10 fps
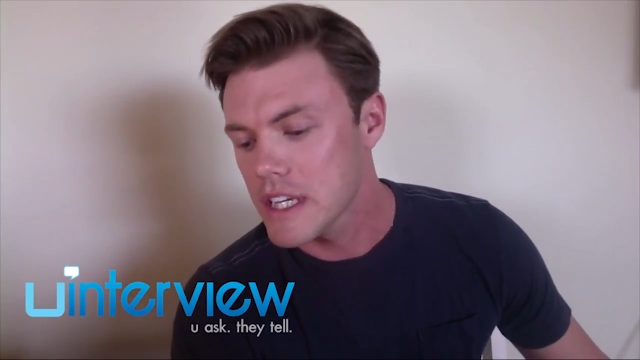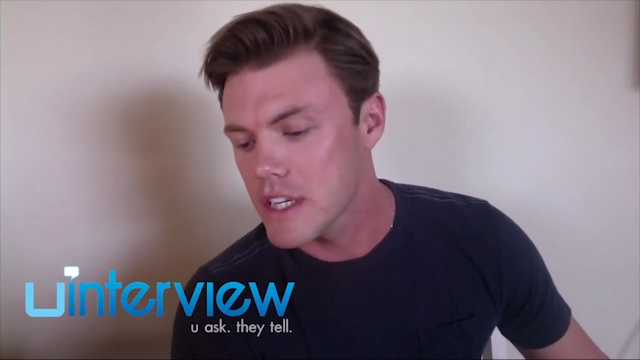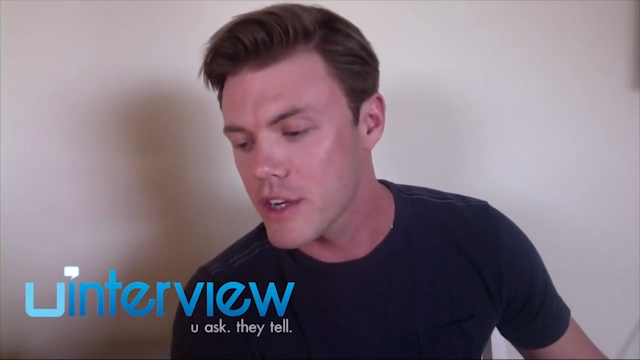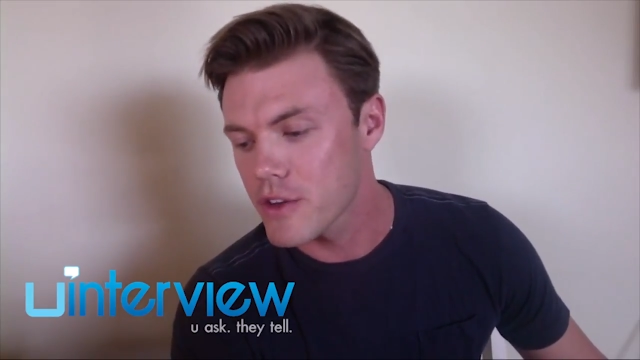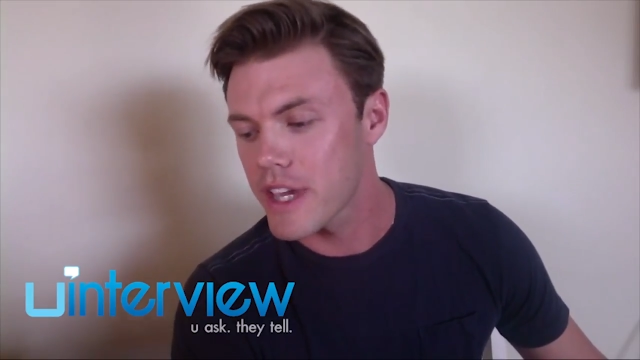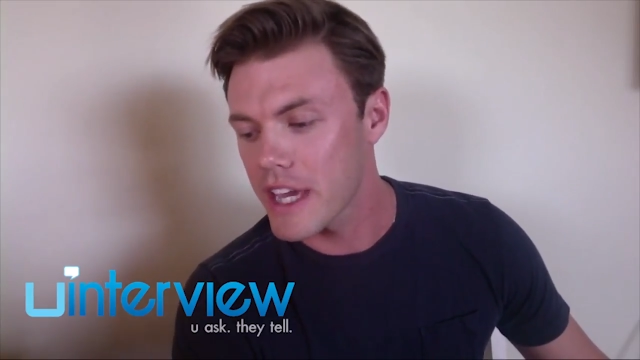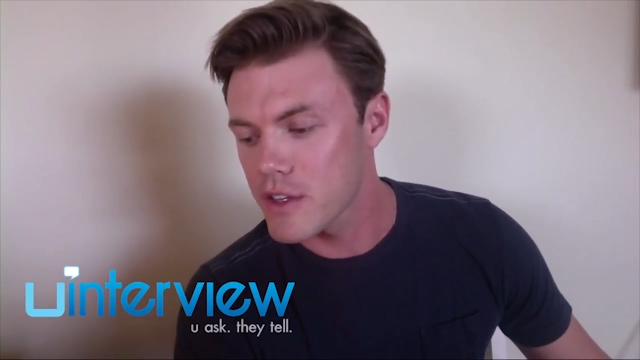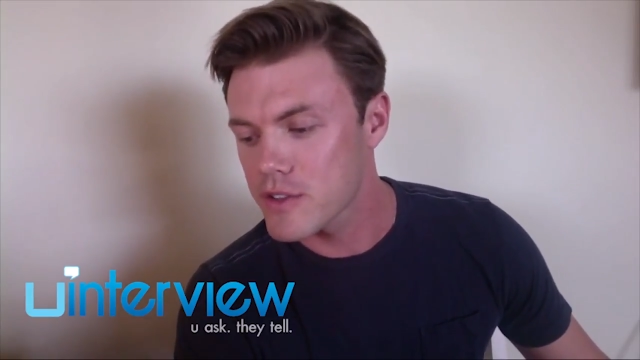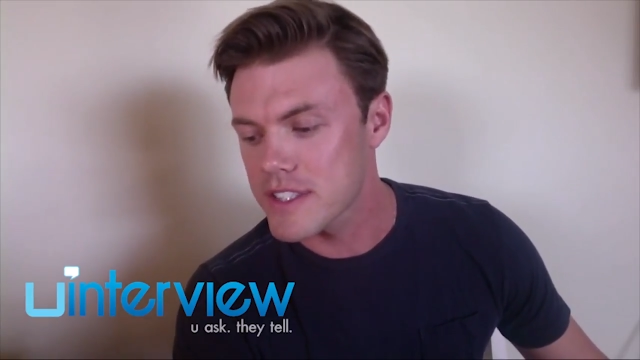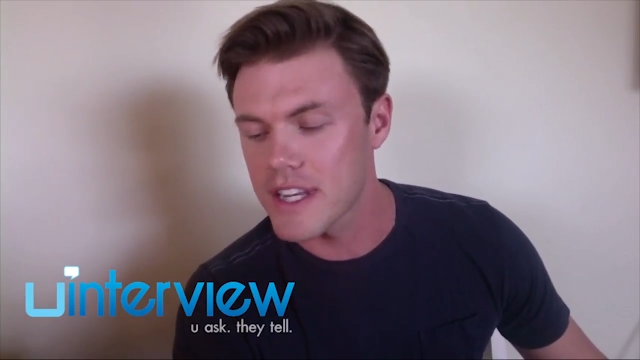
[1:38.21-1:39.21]
you know, you get
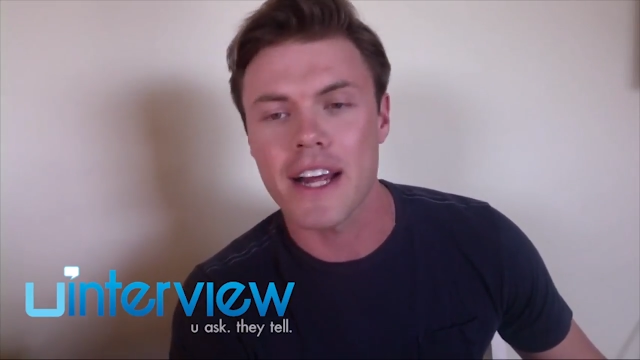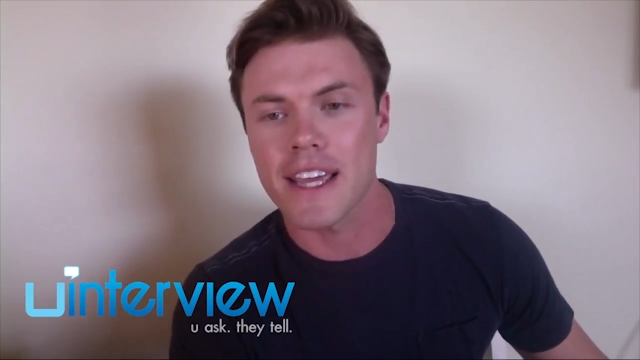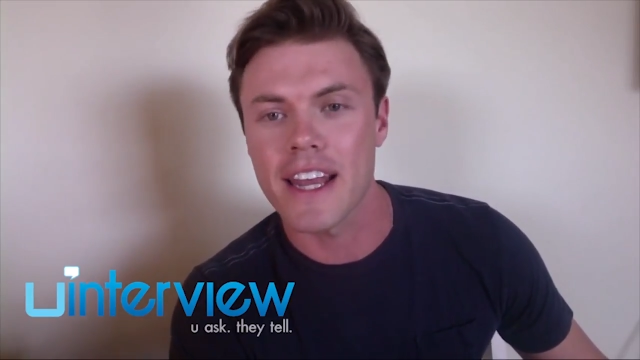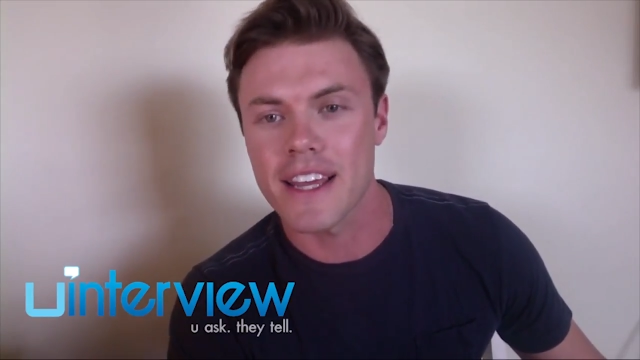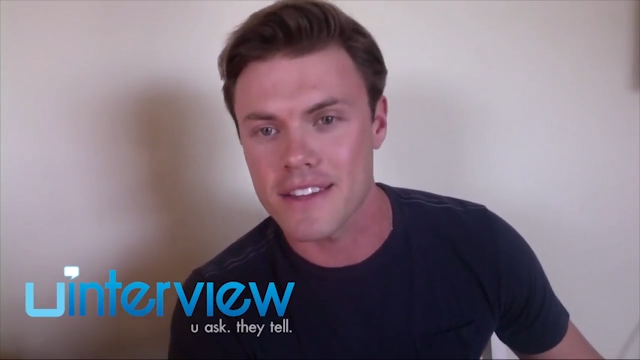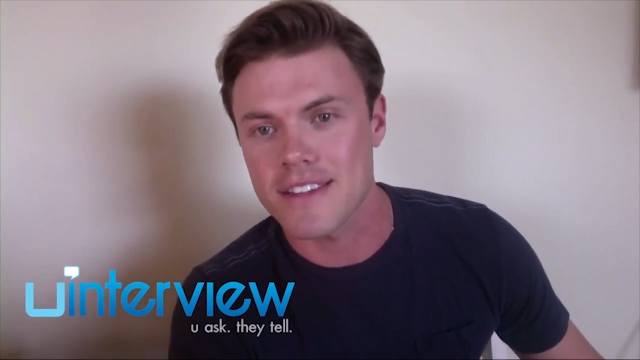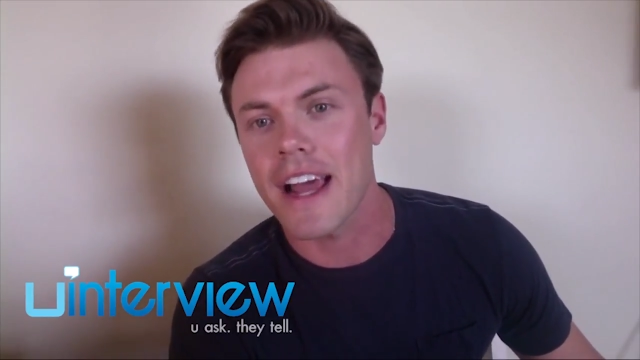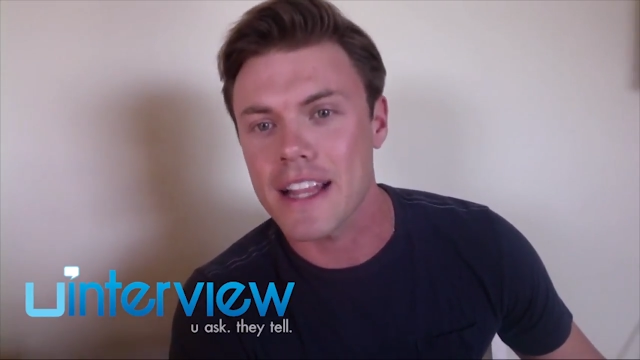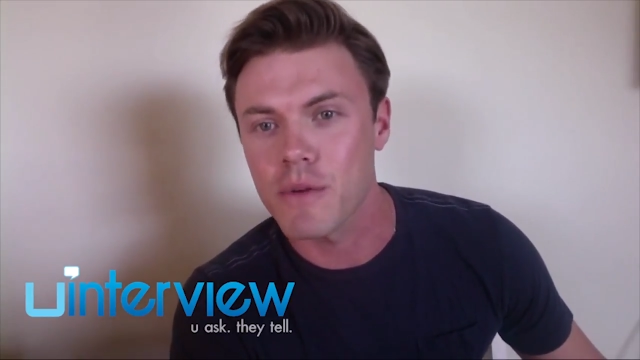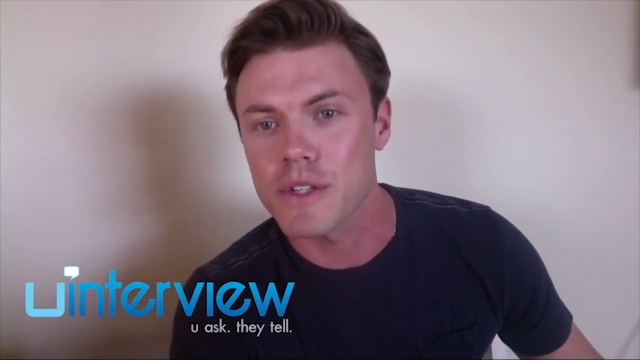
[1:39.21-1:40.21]
used to not getting
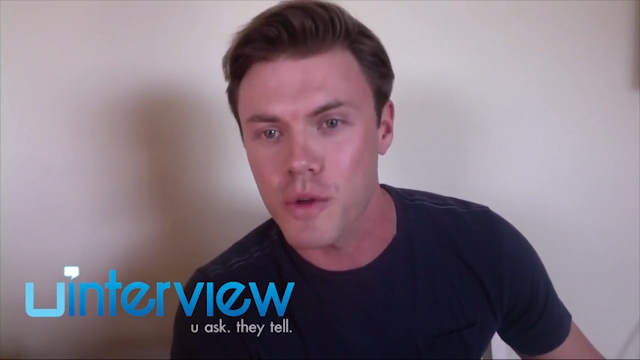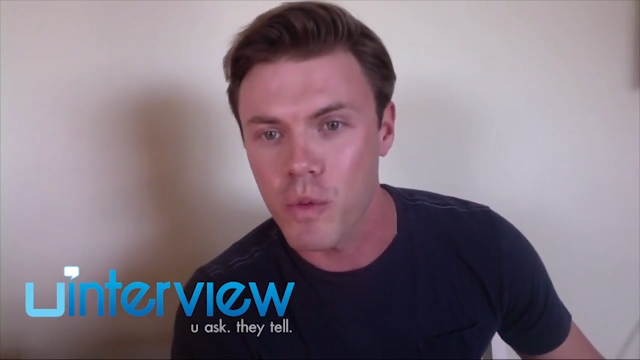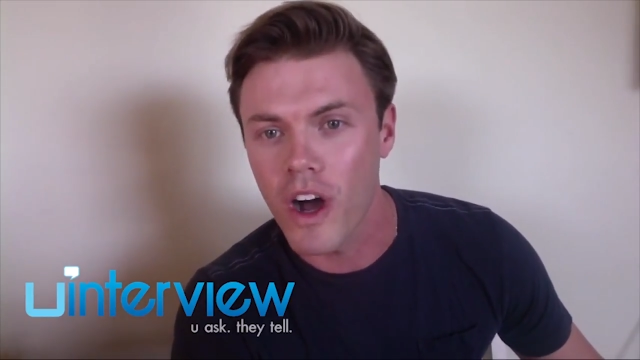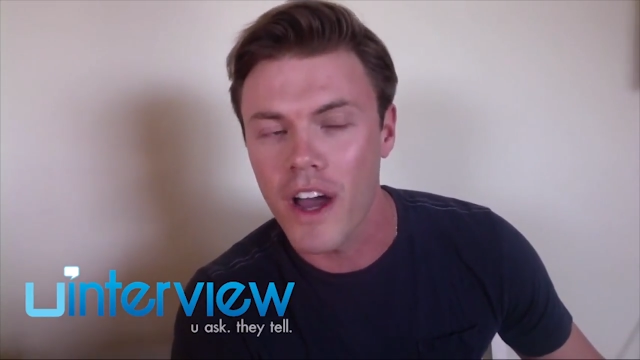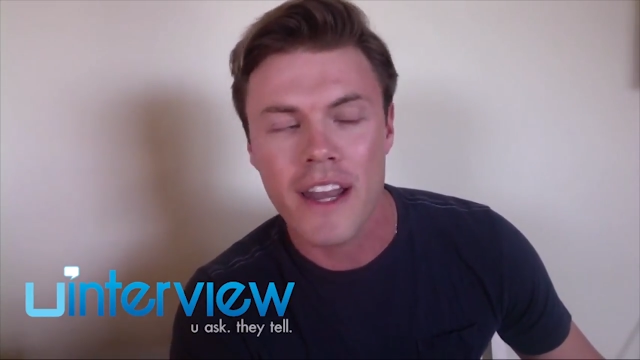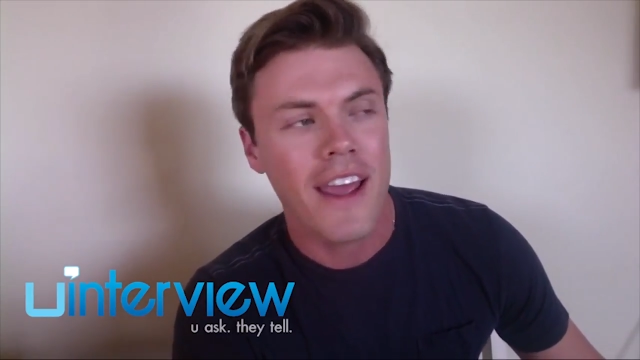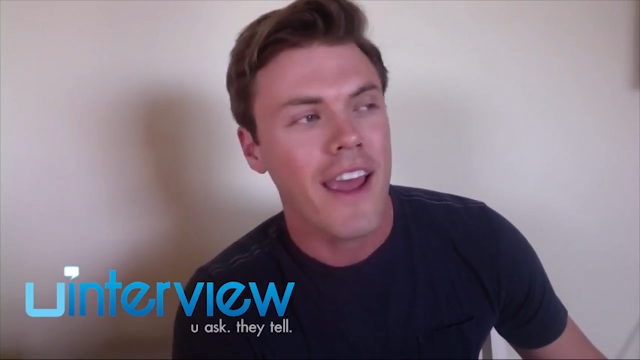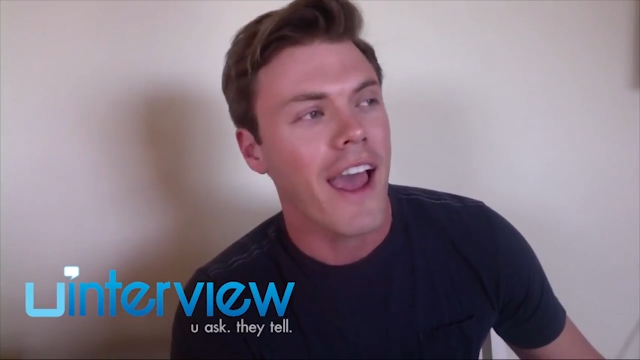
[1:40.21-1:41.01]
exactly what you want.